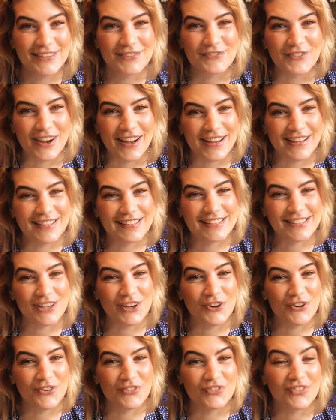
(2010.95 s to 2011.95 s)
right?
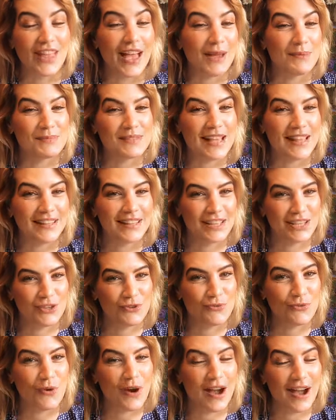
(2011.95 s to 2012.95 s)
So I'm telling
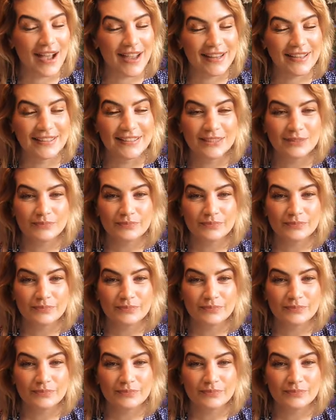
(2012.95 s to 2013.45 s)
you why.